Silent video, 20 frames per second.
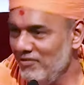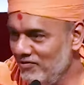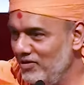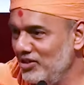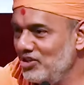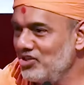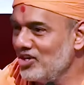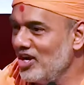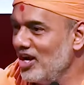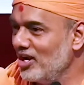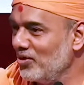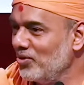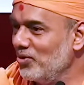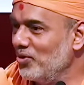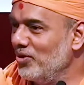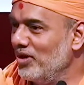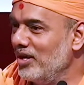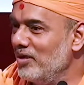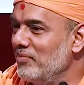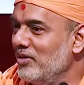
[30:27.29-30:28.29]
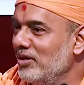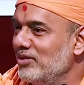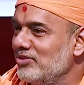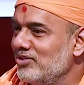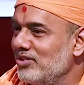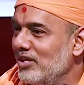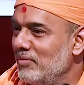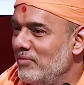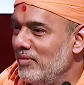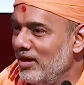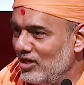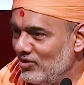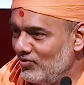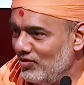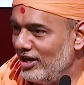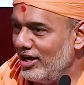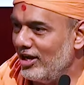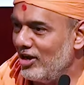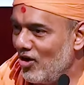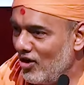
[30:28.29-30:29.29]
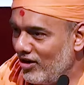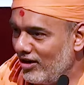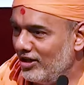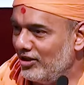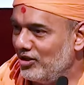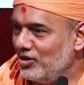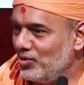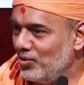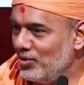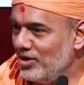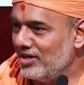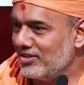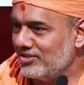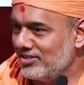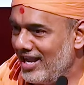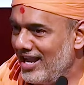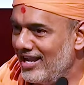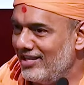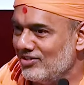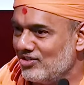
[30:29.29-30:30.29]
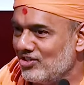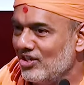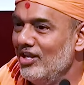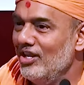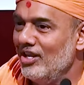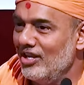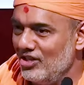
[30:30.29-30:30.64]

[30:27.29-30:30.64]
which our Guru Hari Mohan Maharaj will inaugurate two years hence